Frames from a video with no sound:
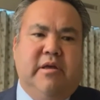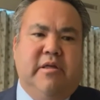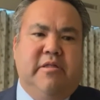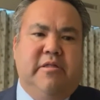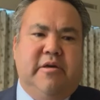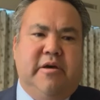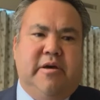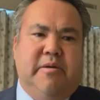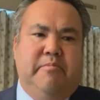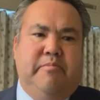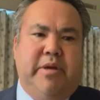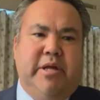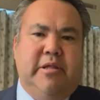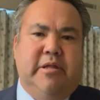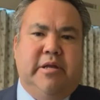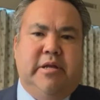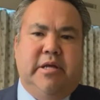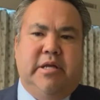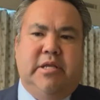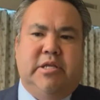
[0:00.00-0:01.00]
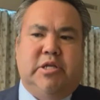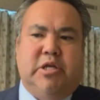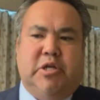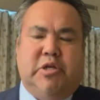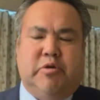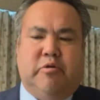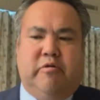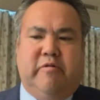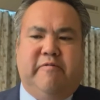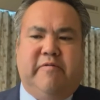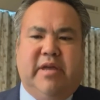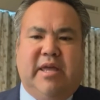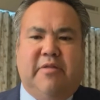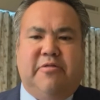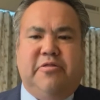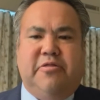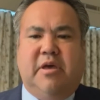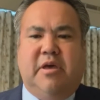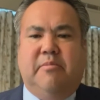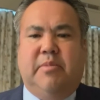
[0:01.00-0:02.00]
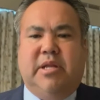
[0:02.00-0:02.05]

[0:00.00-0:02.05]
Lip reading: the abilities to sort of get them.